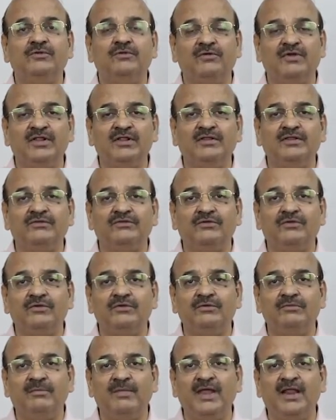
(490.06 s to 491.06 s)
to run this
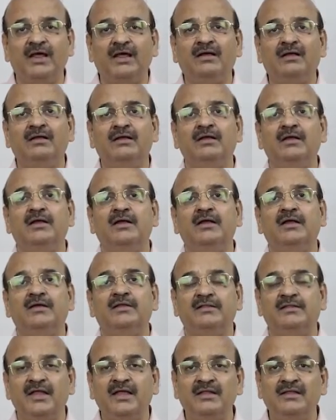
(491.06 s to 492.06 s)
Mela,
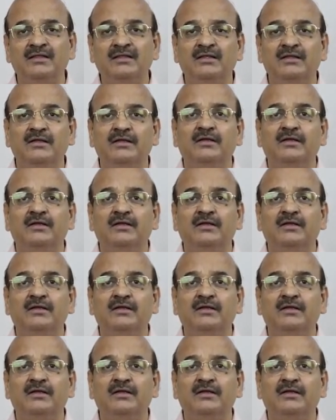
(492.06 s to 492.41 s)
then